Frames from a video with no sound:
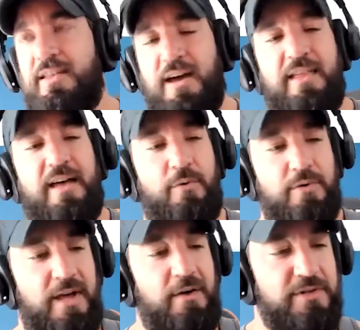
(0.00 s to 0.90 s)
Yeah, that
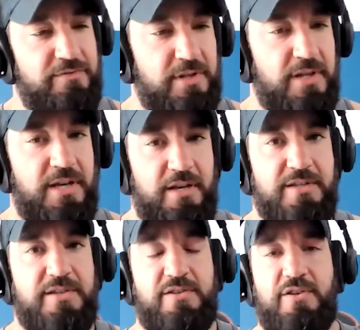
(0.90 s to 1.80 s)
one that one's really
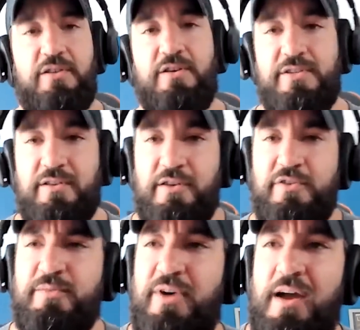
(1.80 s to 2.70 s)
good. So so those are
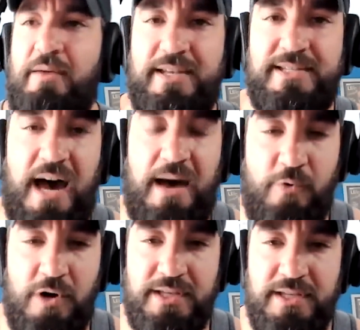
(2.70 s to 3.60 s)
those are probably my top
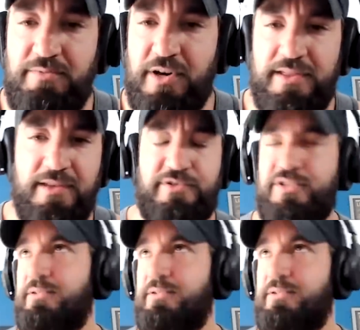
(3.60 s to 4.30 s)
ones. But there's